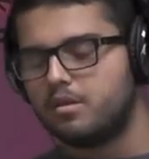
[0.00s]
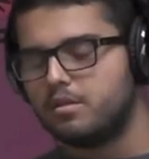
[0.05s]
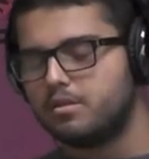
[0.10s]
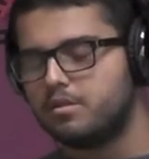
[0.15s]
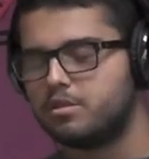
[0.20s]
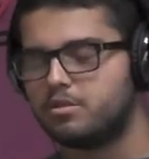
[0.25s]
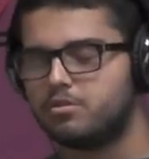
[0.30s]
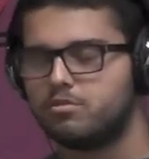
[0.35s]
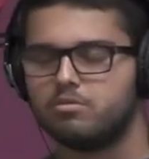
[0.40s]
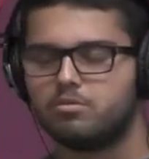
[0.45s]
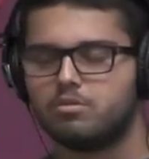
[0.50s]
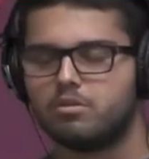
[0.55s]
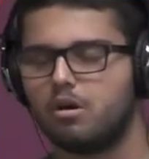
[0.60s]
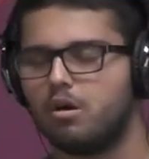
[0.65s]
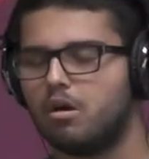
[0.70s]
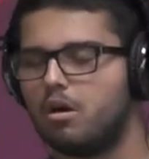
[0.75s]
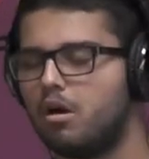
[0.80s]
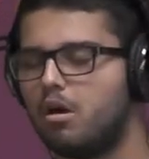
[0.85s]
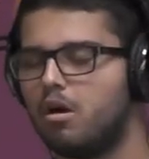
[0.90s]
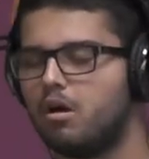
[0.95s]
She too
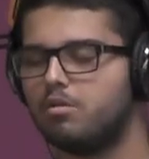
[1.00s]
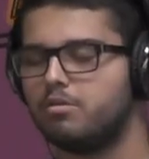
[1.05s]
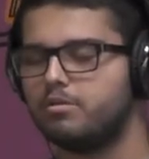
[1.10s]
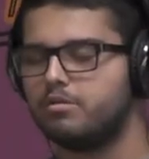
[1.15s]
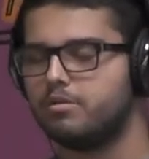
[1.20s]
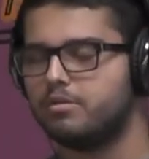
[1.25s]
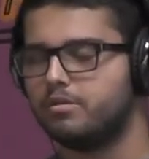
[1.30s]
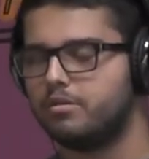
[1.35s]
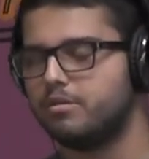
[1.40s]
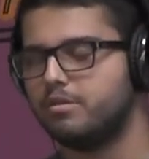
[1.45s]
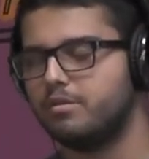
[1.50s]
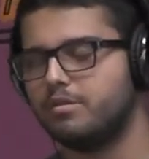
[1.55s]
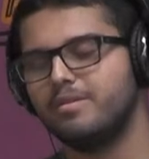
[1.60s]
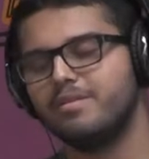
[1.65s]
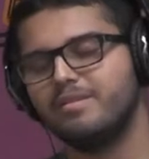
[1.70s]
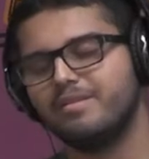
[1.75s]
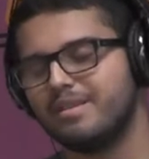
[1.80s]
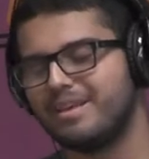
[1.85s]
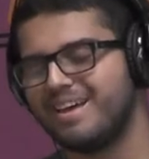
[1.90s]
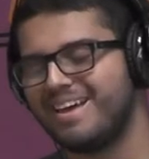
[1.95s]
cold
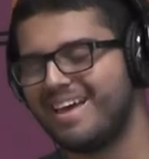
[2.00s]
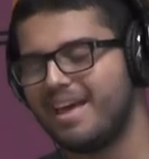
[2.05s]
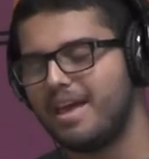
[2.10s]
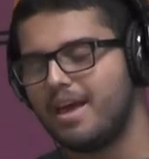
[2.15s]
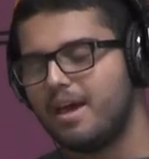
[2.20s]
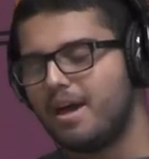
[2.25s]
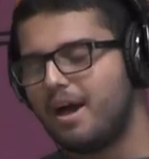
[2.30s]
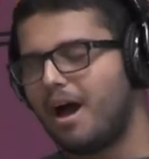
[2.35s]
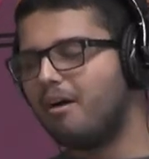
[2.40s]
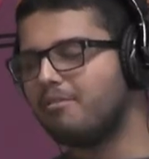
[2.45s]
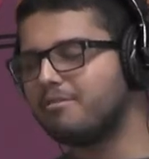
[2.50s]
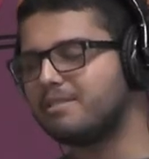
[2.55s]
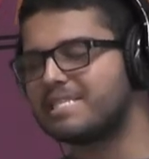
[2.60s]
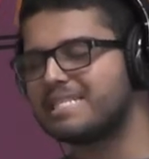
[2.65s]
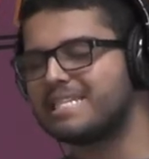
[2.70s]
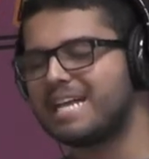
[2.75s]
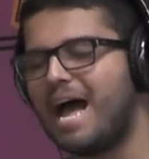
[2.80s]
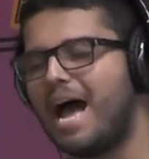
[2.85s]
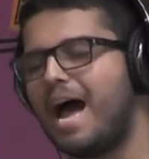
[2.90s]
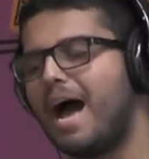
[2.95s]

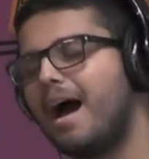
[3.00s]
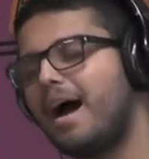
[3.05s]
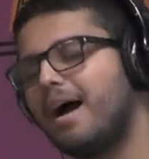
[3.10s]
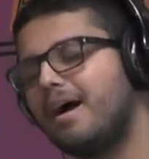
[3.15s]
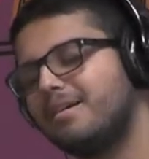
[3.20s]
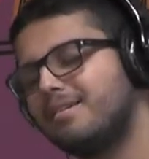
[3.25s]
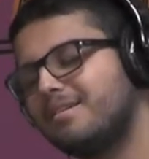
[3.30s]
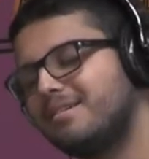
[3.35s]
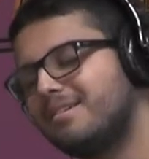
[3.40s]
outside